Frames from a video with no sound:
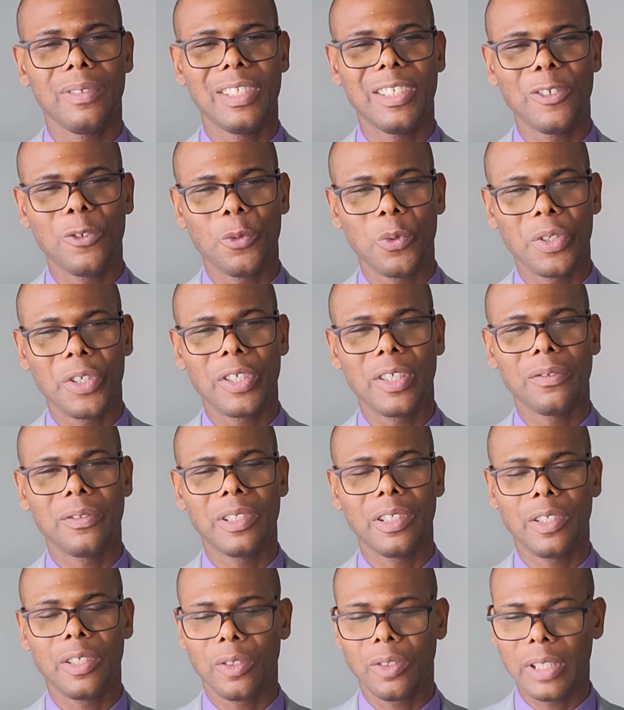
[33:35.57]
in the word of
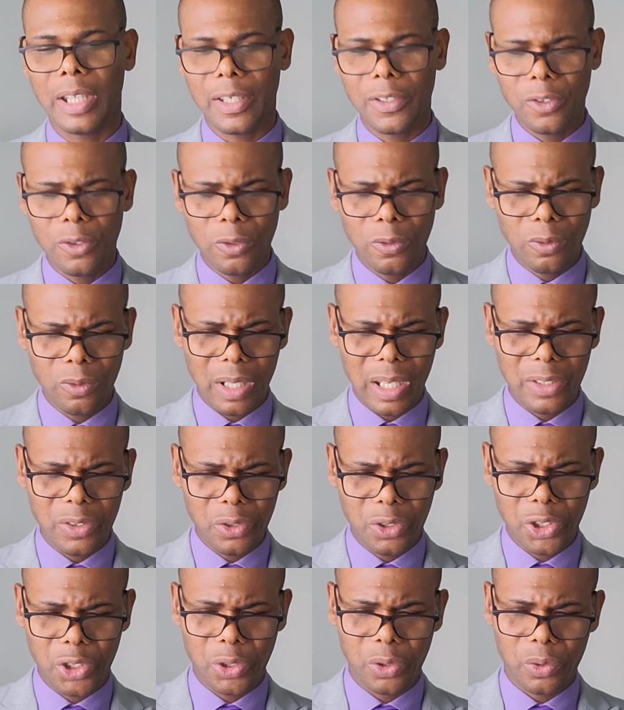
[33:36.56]
the Lord? Are you, are
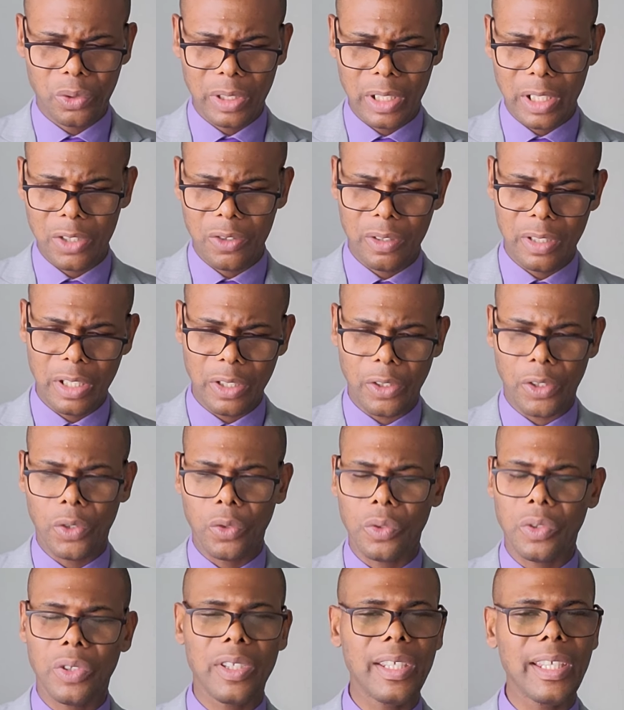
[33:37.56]
you sure that you're in a
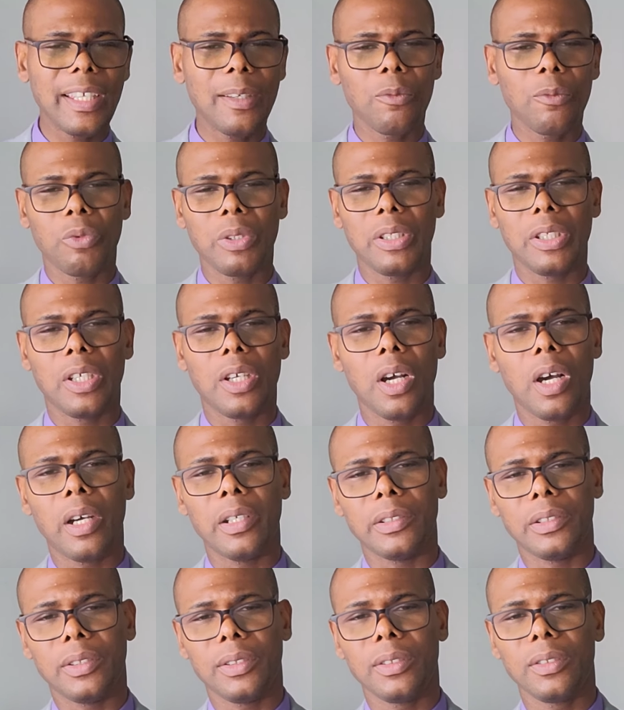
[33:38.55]
good time with
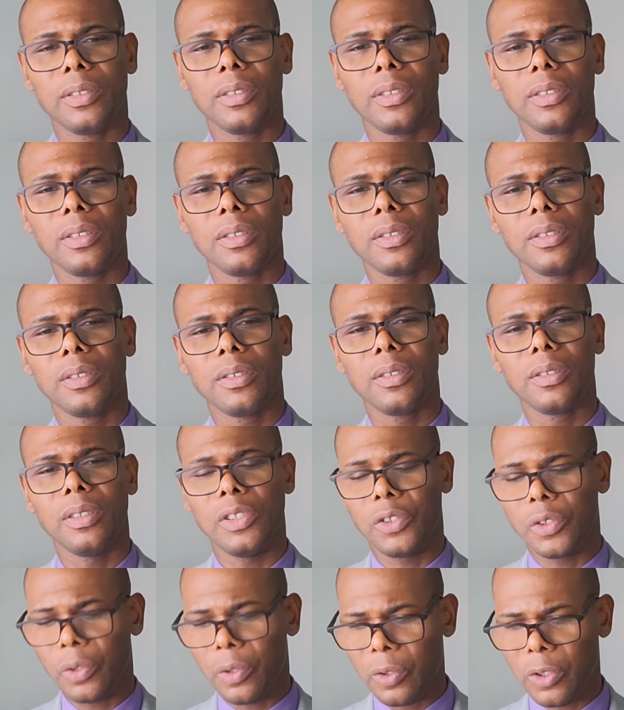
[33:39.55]
God?
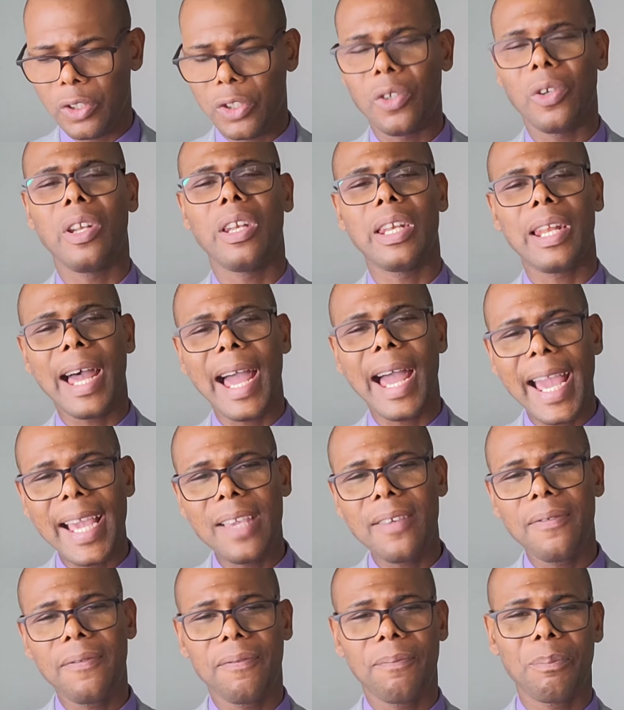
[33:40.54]
Is your, is your
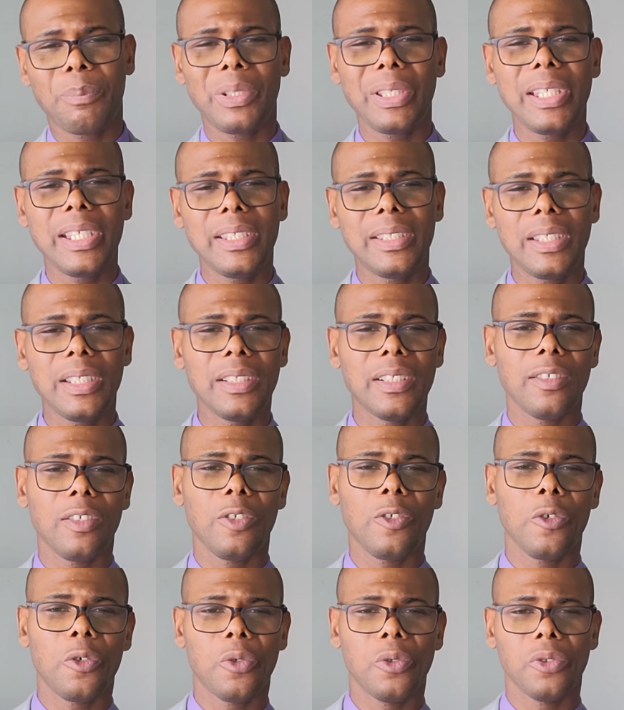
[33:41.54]
life pleasing the
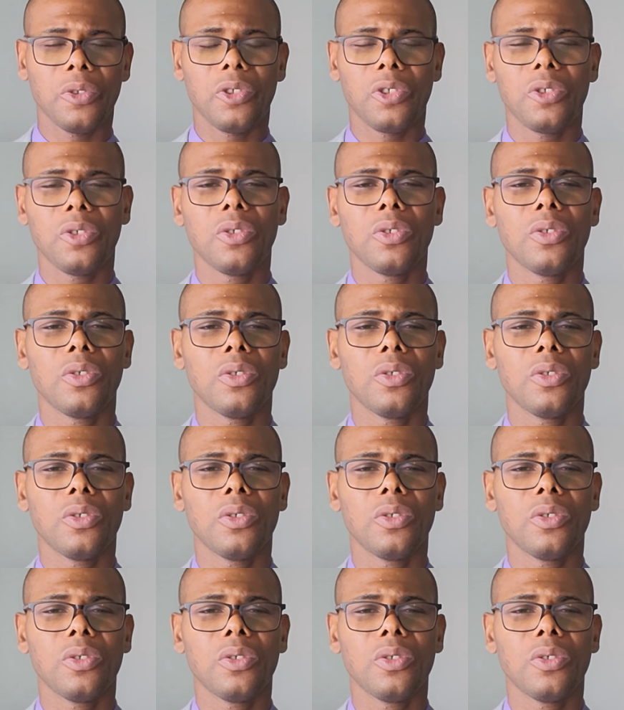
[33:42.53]
Lord?